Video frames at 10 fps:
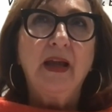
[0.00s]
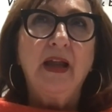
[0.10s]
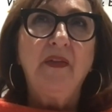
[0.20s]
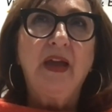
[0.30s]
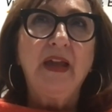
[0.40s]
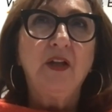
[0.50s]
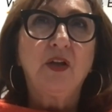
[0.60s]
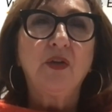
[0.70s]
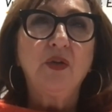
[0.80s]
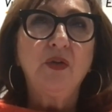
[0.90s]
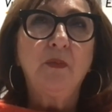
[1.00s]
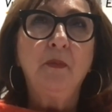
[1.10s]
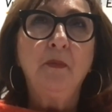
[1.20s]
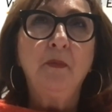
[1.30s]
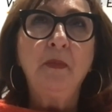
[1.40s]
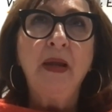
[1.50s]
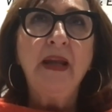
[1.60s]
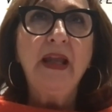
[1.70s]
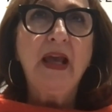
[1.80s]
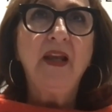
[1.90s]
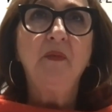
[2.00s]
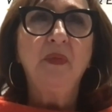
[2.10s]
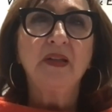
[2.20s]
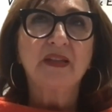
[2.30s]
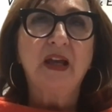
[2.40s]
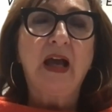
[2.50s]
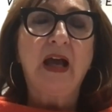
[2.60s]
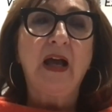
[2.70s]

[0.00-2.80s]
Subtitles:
and they include many elements that